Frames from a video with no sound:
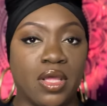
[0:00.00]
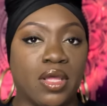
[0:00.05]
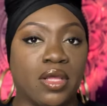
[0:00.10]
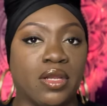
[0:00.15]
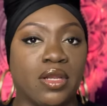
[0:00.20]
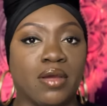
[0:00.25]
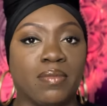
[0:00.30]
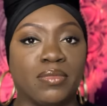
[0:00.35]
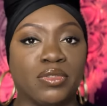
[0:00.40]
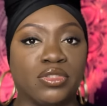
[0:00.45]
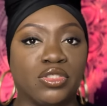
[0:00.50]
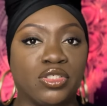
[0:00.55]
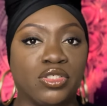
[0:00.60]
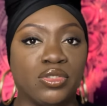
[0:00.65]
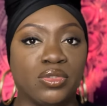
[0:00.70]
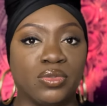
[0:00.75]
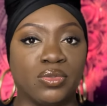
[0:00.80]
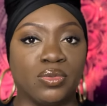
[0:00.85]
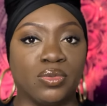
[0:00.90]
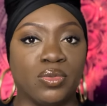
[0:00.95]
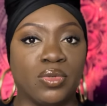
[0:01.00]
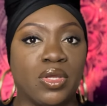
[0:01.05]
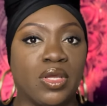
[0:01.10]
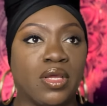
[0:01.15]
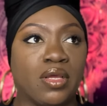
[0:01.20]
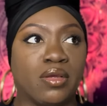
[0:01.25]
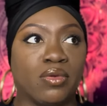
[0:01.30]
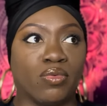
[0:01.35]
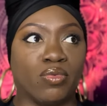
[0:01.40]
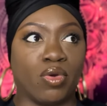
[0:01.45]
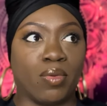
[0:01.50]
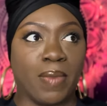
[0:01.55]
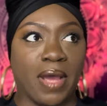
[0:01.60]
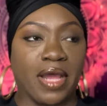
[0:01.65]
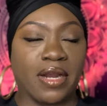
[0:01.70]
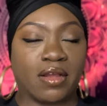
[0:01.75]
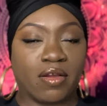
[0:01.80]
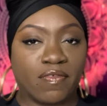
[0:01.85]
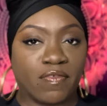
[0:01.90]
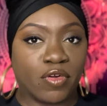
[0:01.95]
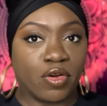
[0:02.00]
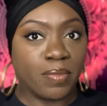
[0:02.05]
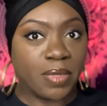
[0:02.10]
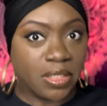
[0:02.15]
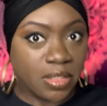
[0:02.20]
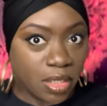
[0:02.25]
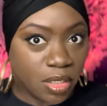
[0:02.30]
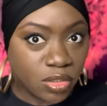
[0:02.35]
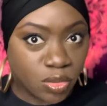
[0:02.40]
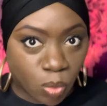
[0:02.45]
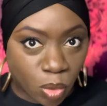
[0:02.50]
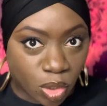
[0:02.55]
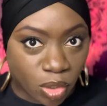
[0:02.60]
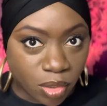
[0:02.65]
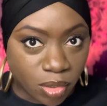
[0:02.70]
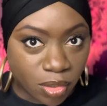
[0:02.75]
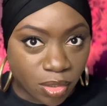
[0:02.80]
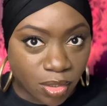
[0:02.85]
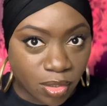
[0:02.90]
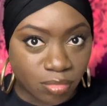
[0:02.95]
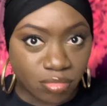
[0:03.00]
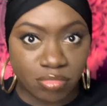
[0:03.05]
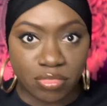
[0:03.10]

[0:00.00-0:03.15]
Number two, robotic affirming does work.